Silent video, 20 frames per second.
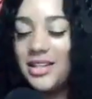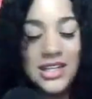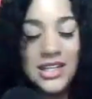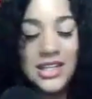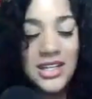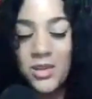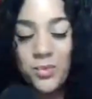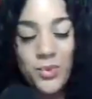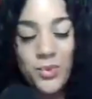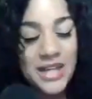
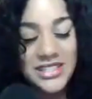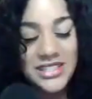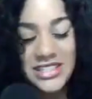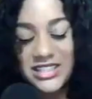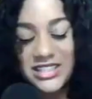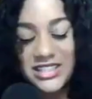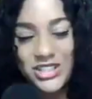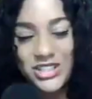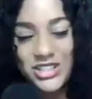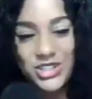any other
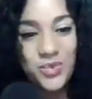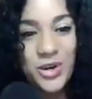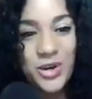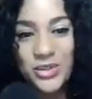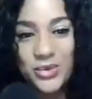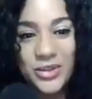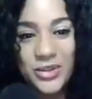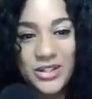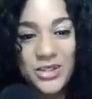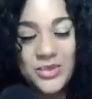project that you're
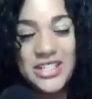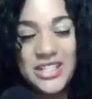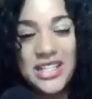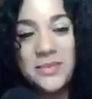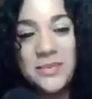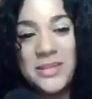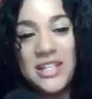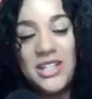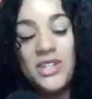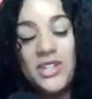working on, you
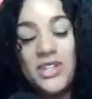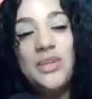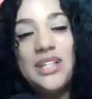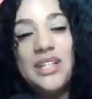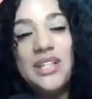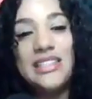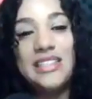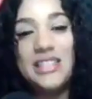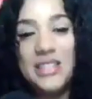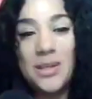tell them that you
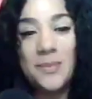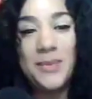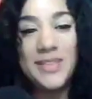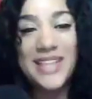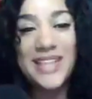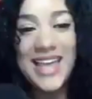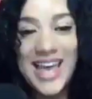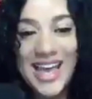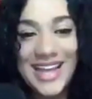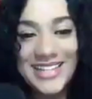need to jump
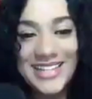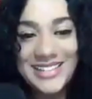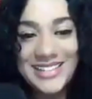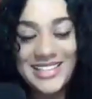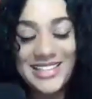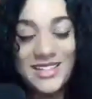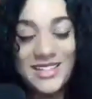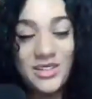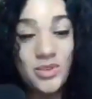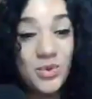in the hot
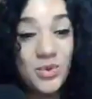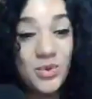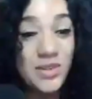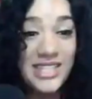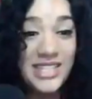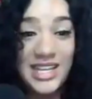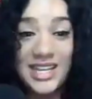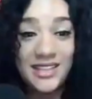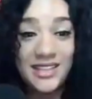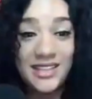seat and on the
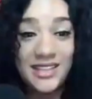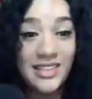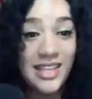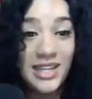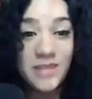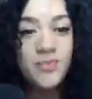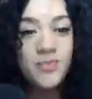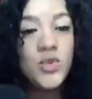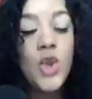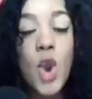tan
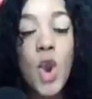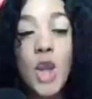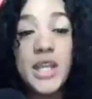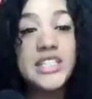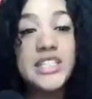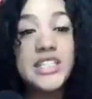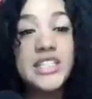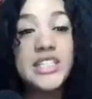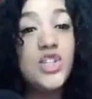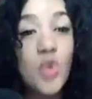line, or
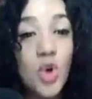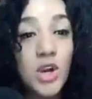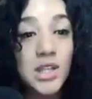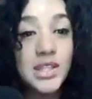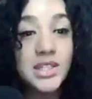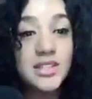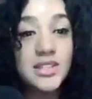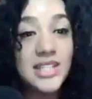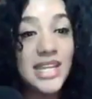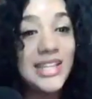get to New
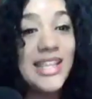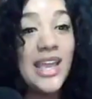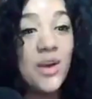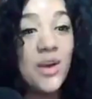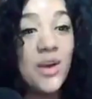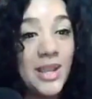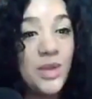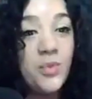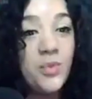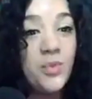Orleans. And
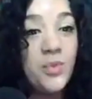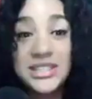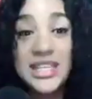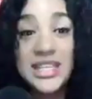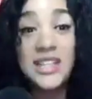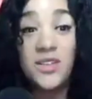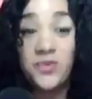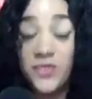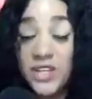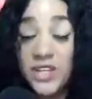that way we could
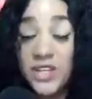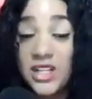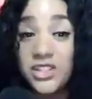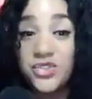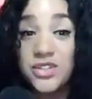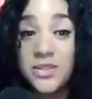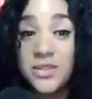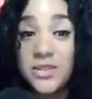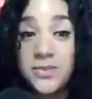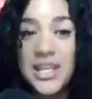take the field
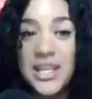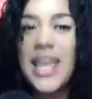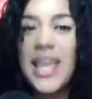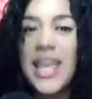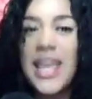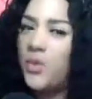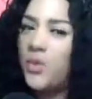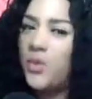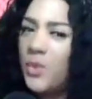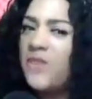trips
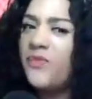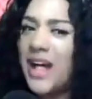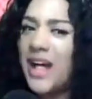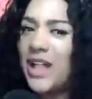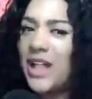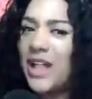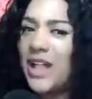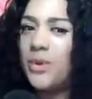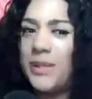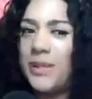and really
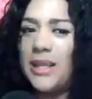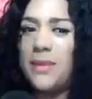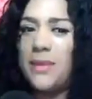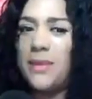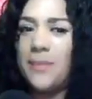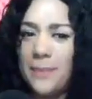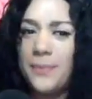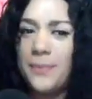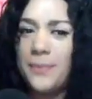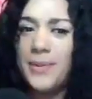follow and play
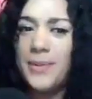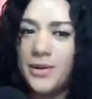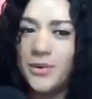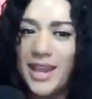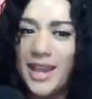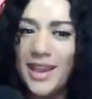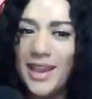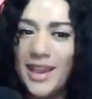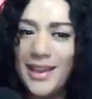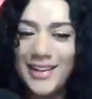by play,
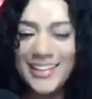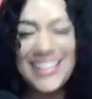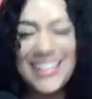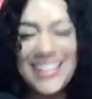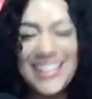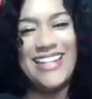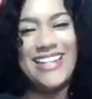okay?